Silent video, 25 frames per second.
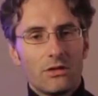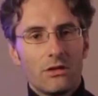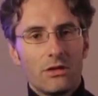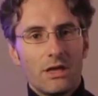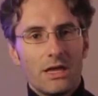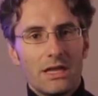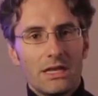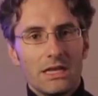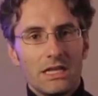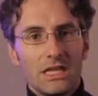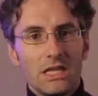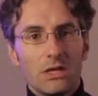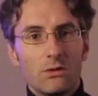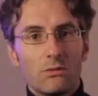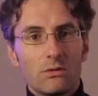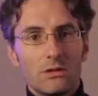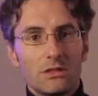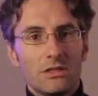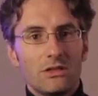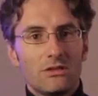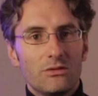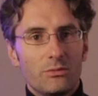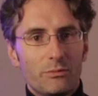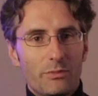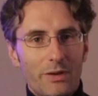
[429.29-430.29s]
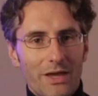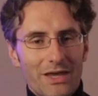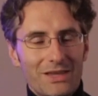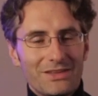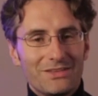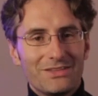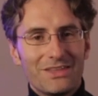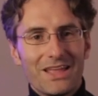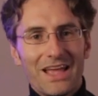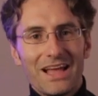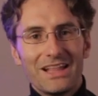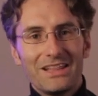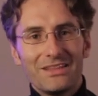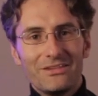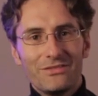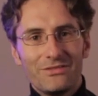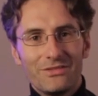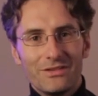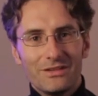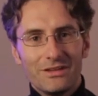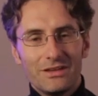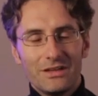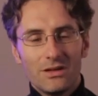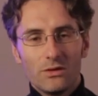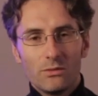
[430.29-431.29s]
and equally spaced
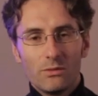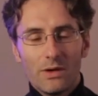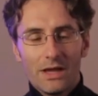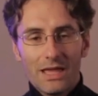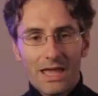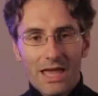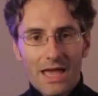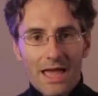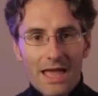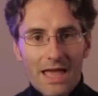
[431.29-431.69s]
elephant in a way.